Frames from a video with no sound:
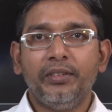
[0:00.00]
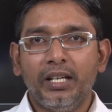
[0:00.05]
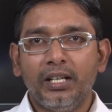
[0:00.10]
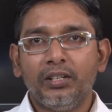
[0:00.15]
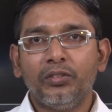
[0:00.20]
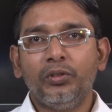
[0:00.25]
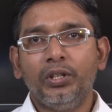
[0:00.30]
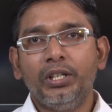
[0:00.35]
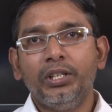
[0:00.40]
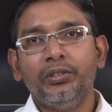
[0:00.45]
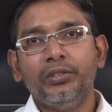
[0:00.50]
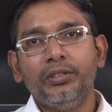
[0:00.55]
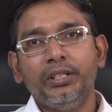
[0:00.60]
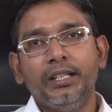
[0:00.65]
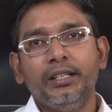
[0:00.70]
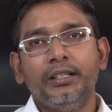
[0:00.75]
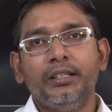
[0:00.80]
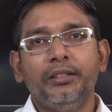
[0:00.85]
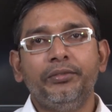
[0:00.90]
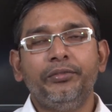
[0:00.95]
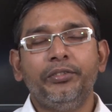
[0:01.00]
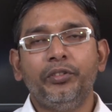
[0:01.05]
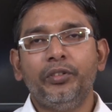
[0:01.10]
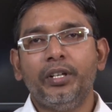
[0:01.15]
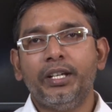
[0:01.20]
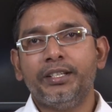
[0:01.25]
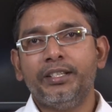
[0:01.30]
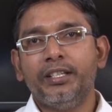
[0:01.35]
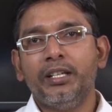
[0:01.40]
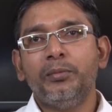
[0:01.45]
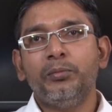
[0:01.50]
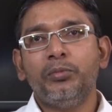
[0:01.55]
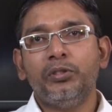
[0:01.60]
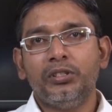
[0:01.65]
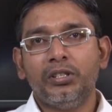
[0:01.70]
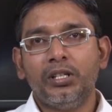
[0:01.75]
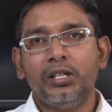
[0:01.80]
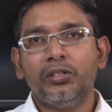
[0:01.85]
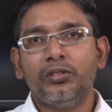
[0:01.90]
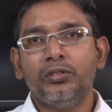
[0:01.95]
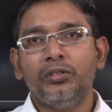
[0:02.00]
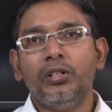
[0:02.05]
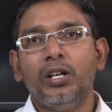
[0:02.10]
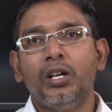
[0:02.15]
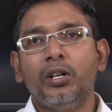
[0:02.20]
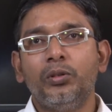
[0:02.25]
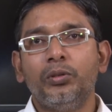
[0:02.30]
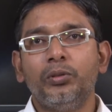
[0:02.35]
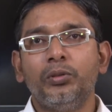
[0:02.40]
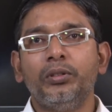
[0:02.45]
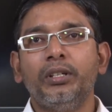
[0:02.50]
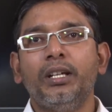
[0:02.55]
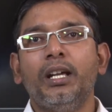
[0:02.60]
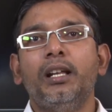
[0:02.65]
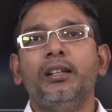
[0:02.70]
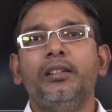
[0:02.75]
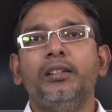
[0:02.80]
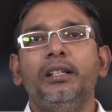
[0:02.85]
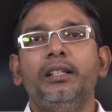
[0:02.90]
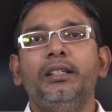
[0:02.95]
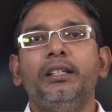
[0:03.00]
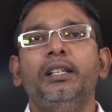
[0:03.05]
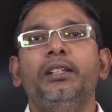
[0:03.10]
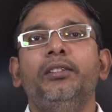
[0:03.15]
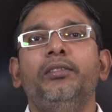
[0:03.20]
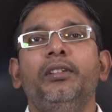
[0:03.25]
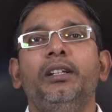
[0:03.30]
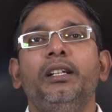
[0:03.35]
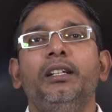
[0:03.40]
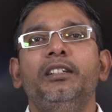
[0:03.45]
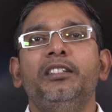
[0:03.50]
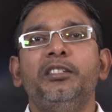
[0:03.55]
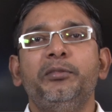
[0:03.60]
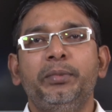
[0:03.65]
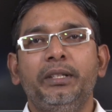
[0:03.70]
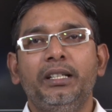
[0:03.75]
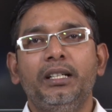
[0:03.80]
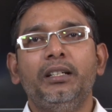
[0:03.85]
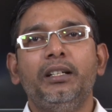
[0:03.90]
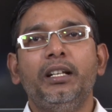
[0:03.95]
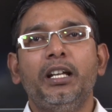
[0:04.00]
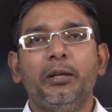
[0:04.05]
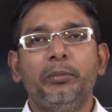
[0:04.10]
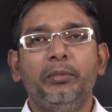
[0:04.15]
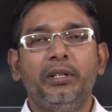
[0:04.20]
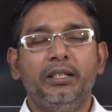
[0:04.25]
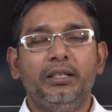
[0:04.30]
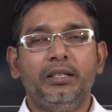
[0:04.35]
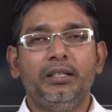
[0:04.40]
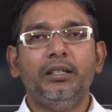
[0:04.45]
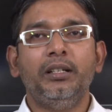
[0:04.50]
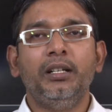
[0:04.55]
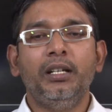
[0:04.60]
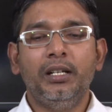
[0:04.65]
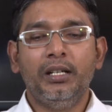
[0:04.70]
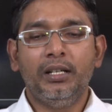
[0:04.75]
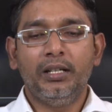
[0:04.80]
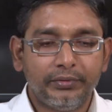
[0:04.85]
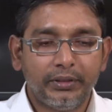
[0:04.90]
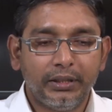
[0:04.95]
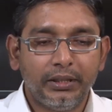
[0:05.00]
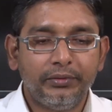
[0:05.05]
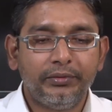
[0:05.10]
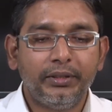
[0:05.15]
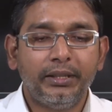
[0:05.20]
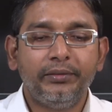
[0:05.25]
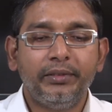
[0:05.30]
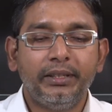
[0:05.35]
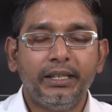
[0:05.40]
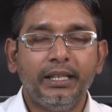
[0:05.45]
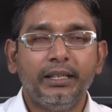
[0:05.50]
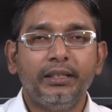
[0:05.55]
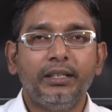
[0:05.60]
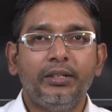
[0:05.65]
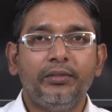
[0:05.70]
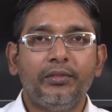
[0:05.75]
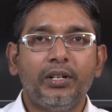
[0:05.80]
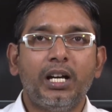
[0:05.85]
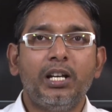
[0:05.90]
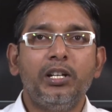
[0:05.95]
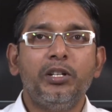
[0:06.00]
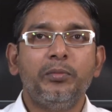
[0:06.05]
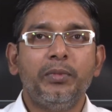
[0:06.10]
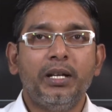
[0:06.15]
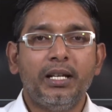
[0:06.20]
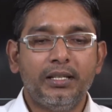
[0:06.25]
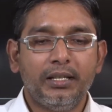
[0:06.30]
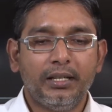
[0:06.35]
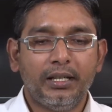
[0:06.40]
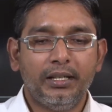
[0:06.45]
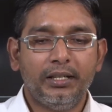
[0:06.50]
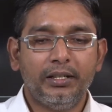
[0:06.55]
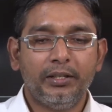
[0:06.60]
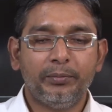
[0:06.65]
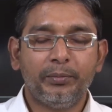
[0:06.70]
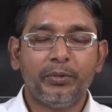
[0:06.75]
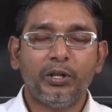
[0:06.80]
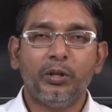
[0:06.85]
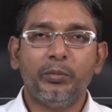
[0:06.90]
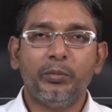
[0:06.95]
We are going to take a few examples also how to calculate equivalent sphere diameter uh, when we take the volume as a kind of